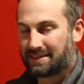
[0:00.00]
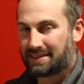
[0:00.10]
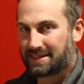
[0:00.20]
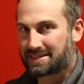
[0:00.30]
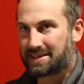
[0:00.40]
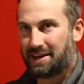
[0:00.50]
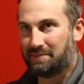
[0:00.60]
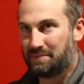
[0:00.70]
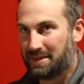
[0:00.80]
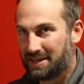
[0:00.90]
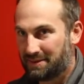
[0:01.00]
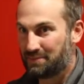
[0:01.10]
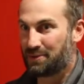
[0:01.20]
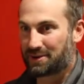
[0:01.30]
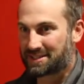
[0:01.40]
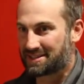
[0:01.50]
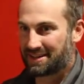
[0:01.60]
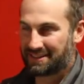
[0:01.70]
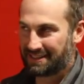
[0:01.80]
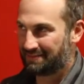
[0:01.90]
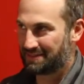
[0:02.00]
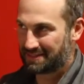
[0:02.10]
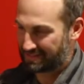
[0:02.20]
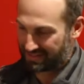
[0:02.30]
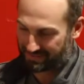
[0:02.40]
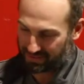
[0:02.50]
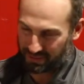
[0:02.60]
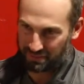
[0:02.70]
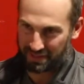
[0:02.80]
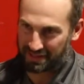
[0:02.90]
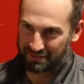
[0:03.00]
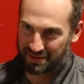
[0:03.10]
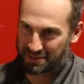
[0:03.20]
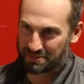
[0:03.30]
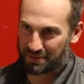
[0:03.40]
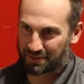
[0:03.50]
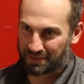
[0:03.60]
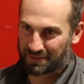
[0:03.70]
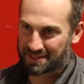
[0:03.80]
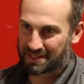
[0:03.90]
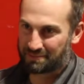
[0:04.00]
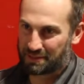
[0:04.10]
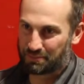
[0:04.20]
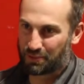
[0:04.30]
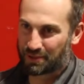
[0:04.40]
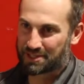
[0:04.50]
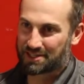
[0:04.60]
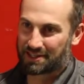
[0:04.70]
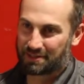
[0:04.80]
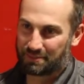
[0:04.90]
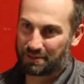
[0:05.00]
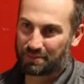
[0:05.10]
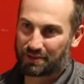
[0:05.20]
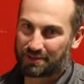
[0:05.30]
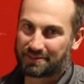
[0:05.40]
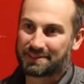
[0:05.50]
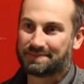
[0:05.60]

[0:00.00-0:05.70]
that's gotten me more excited, even though I'm playing a very small role, it's gotten me more excited to be a part of it.